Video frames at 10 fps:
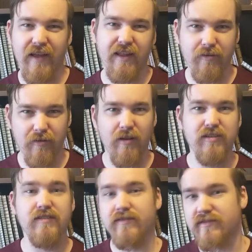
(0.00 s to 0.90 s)
They've got lots
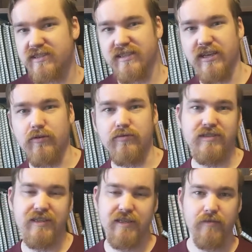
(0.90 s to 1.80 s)
of different skills and
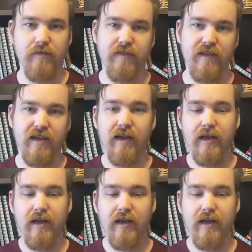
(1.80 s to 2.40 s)
that sort of thing.